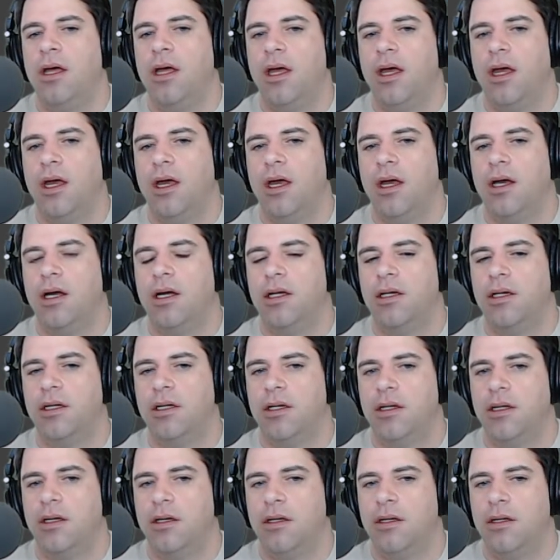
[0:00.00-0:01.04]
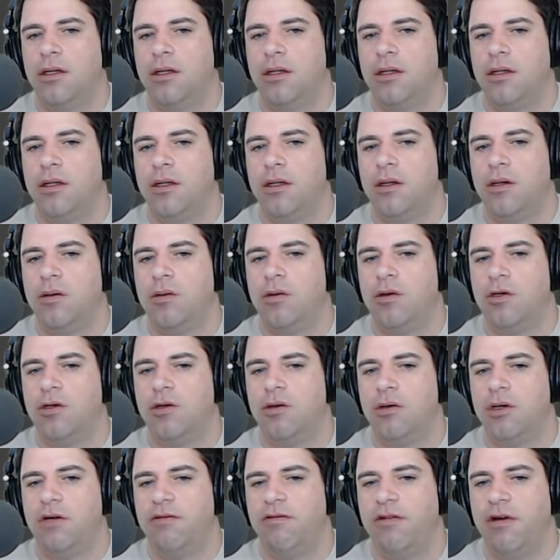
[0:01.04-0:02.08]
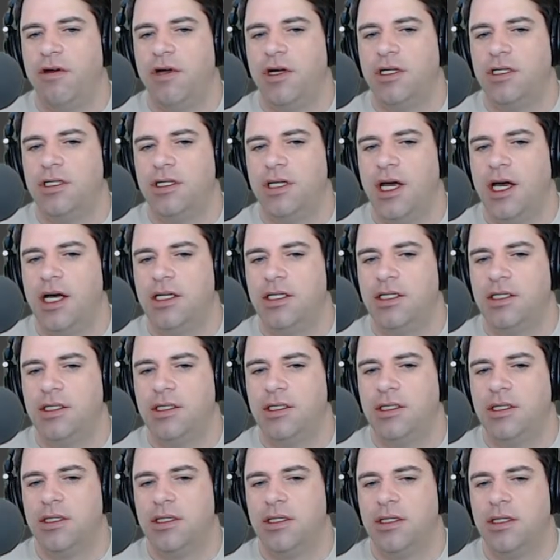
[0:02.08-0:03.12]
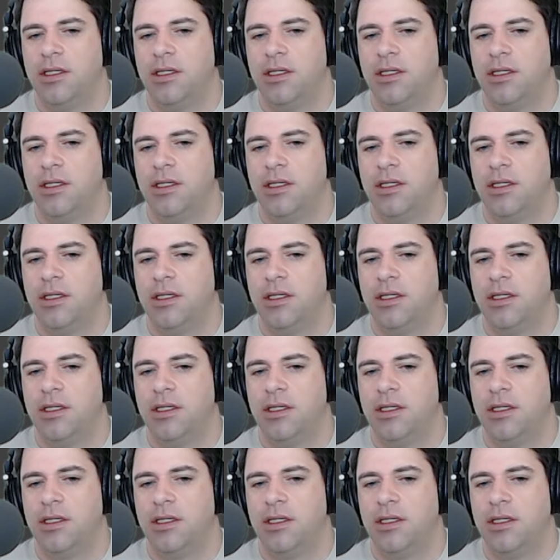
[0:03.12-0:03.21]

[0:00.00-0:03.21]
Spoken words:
And we're doing various tests.